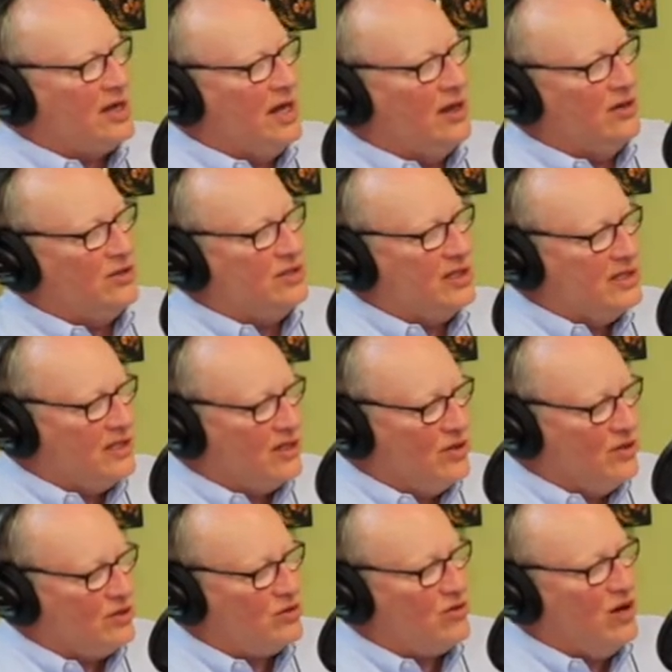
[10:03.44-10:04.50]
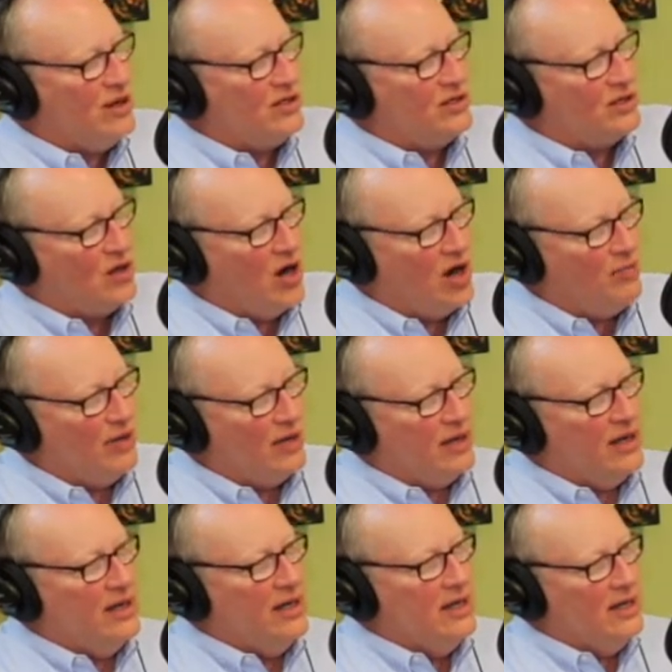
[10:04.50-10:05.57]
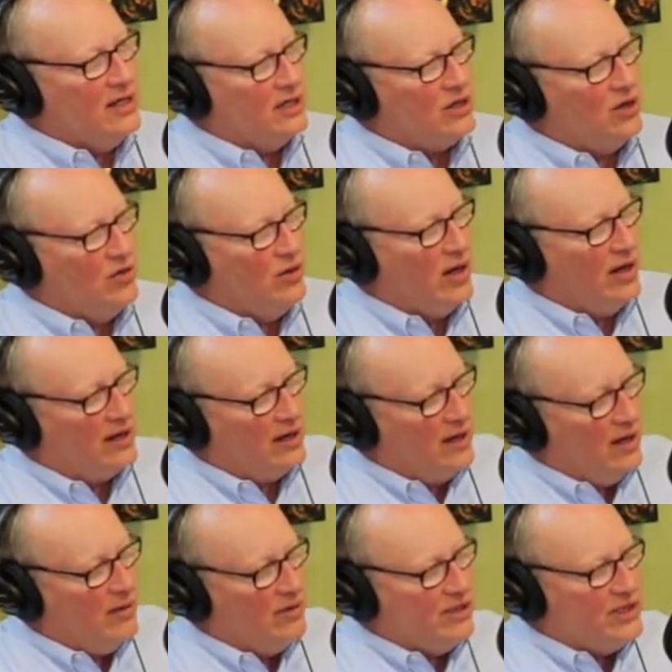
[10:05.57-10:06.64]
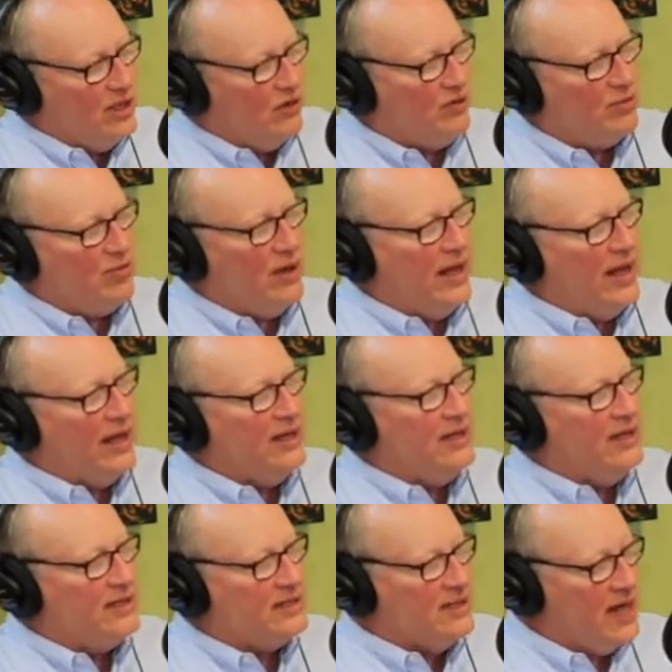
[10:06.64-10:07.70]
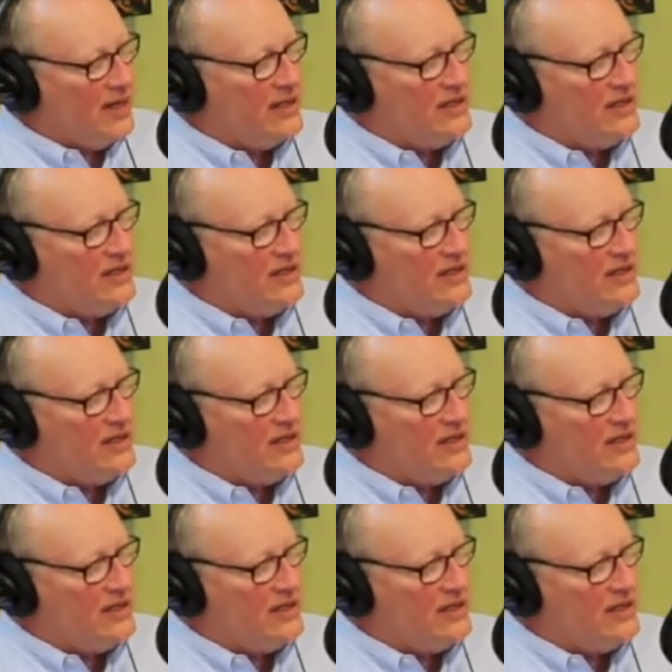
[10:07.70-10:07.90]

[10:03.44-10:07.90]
colors as it goes across the carpet. So a silver plan is not a